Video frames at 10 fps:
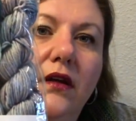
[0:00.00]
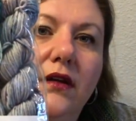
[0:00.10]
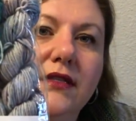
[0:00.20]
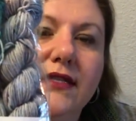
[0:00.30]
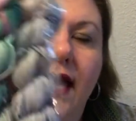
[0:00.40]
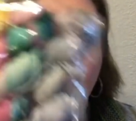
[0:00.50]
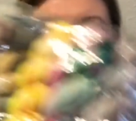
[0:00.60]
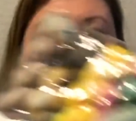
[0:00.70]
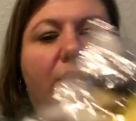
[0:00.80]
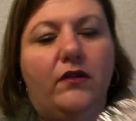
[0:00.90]

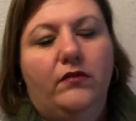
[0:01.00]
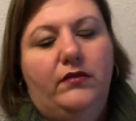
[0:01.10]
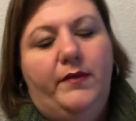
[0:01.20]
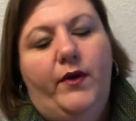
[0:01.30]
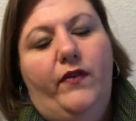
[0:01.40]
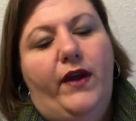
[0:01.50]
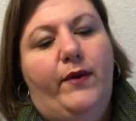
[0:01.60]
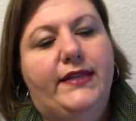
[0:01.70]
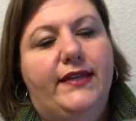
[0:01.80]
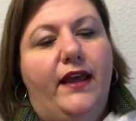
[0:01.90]
set. Oh, let me hold that
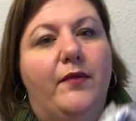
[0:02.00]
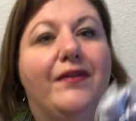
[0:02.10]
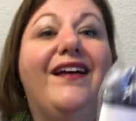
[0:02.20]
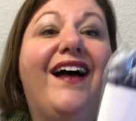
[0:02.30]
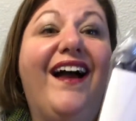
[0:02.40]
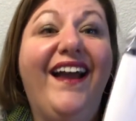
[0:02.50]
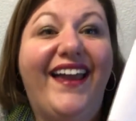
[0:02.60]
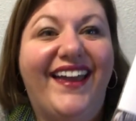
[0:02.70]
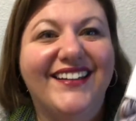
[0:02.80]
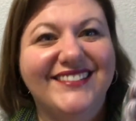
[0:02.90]
right side up.
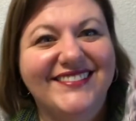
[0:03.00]
Hi.